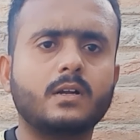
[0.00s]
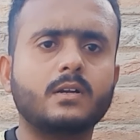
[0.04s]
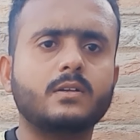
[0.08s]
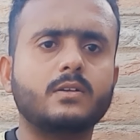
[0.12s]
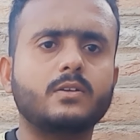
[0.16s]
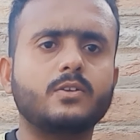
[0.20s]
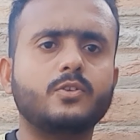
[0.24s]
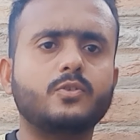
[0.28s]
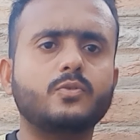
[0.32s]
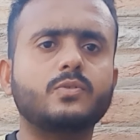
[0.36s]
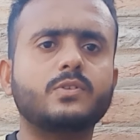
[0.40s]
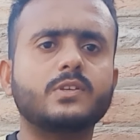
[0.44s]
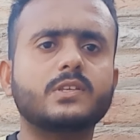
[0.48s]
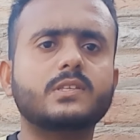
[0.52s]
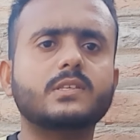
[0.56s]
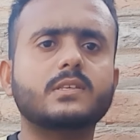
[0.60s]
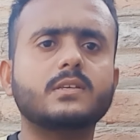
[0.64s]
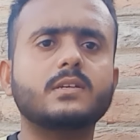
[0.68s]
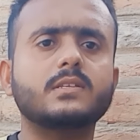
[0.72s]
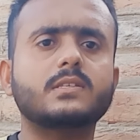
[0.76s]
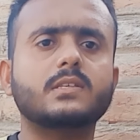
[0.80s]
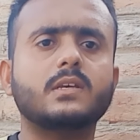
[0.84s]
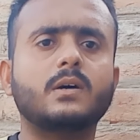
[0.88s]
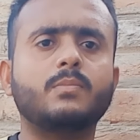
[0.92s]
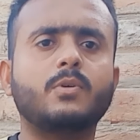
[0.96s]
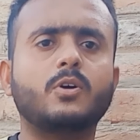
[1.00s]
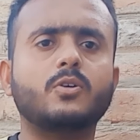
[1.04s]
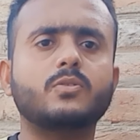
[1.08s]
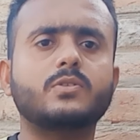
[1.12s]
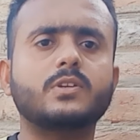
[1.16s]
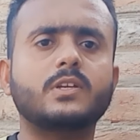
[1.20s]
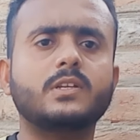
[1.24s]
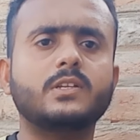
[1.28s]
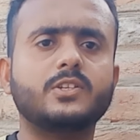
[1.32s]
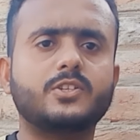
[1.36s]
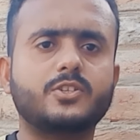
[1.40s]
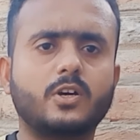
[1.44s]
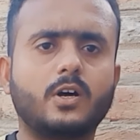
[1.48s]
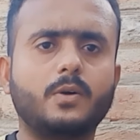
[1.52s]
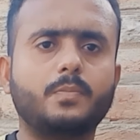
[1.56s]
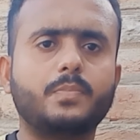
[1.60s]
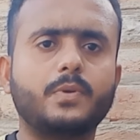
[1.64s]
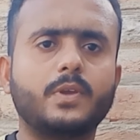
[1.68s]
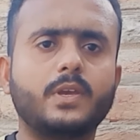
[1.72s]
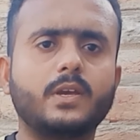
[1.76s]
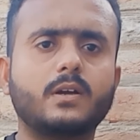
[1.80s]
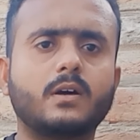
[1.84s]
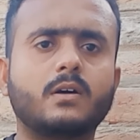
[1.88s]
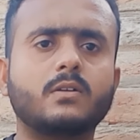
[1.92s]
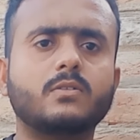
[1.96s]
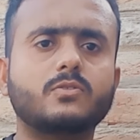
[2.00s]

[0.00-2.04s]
you discuss about any topic